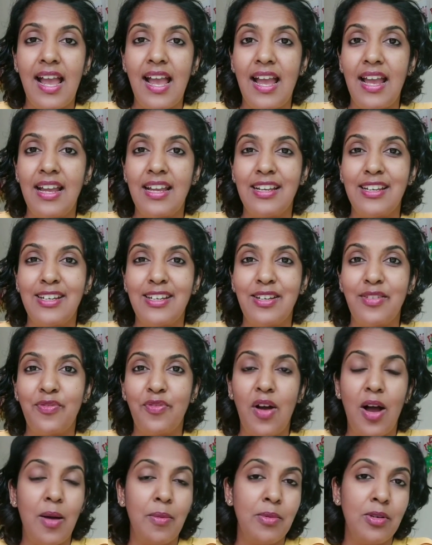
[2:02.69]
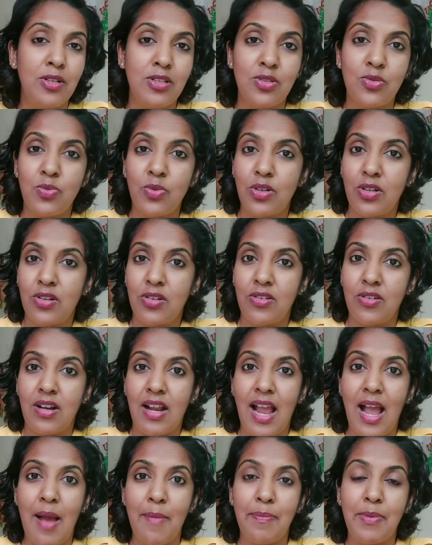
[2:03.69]
and farmers were
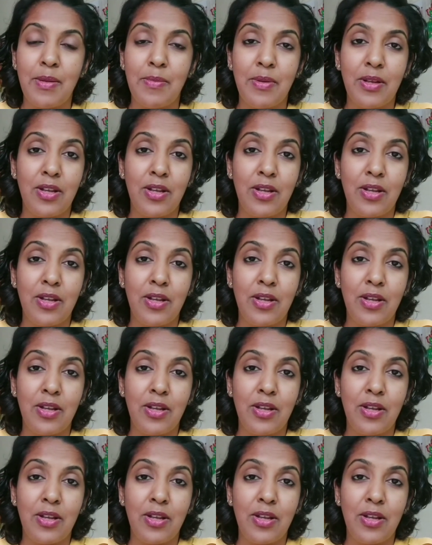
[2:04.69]
happy